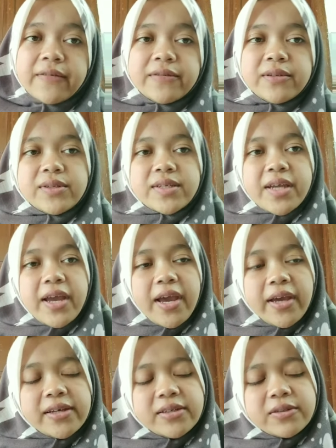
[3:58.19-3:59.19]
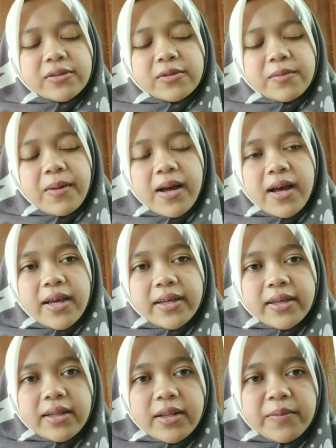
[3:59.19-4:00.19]
to say
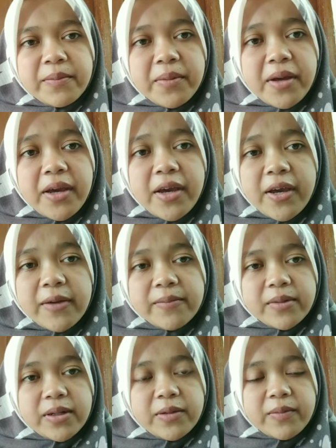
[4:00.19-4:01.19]
goodbye, remember